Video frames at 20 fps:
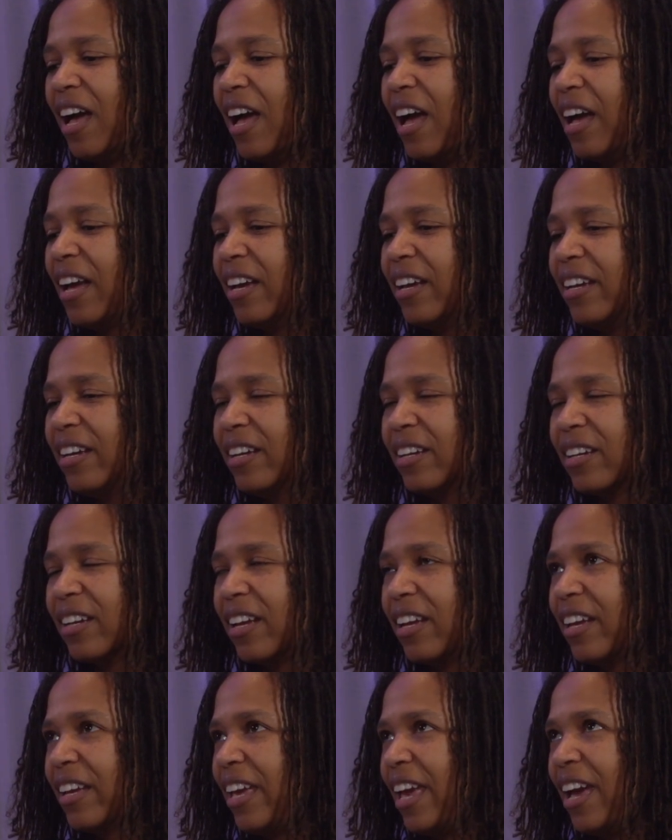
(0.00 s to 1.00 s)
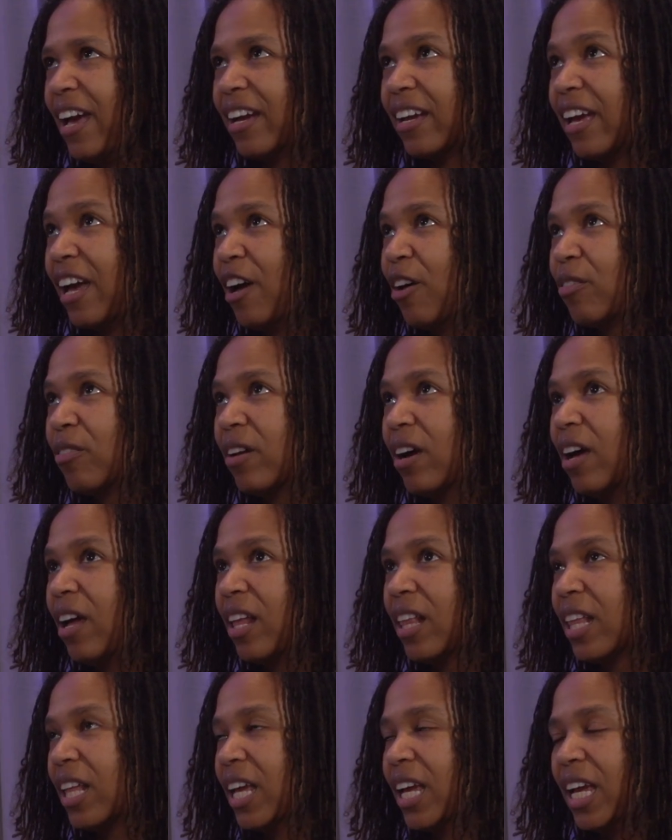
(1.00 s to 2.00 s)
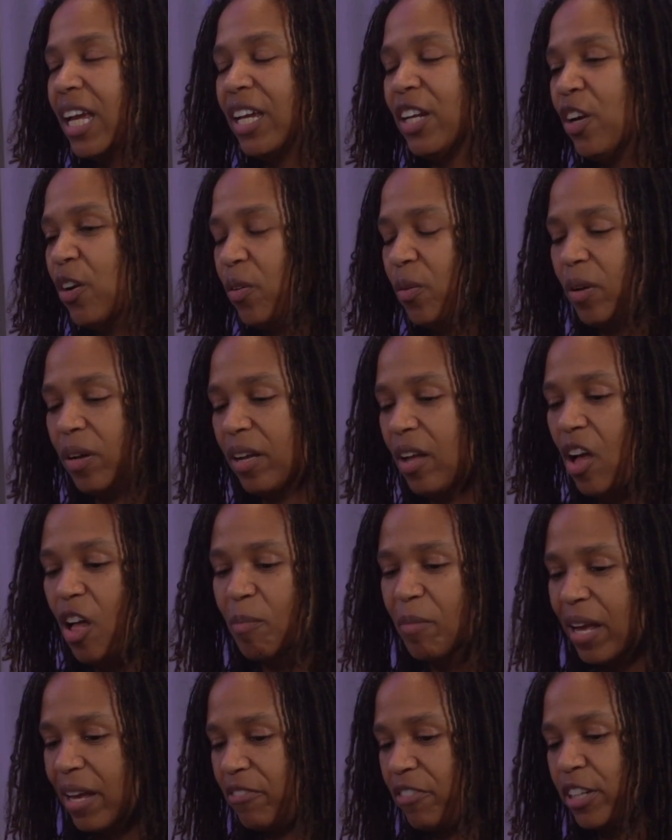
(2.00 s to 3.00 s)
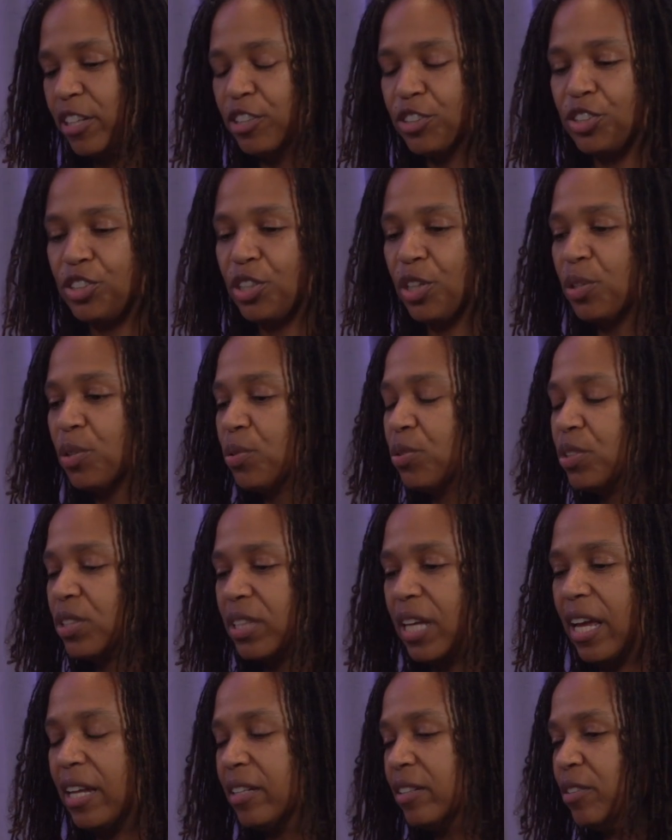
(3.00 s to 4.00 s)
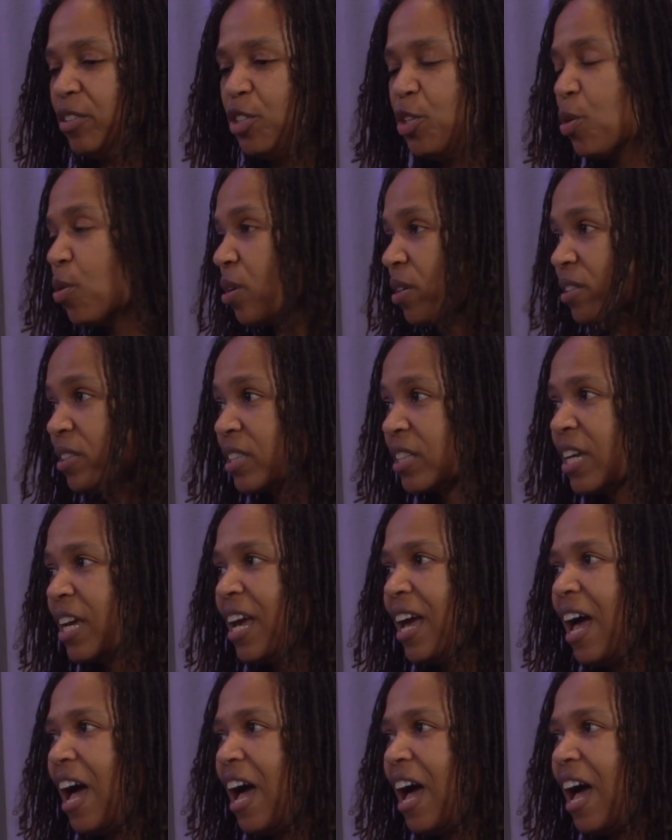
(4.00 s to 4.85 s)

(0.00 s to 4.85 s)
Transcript: I can't count on, you know, all my fingers, toes, and yours,